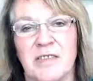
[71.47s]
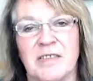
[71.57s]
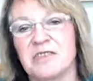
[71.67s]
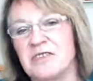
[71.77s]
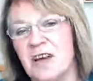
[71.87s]

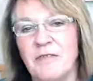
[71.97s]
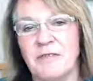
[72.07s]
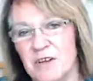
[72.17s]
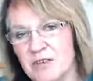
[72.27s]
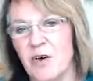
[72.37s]
stuff
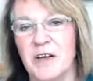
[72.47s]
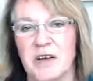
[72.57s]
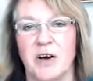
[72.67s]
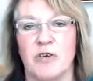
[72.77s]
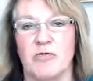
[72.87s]
that's going
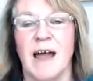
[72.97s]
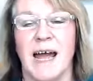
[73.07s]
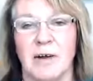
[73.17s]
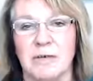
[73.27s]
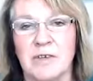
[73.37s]
on
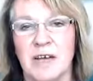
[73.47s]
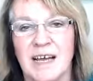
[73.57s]
around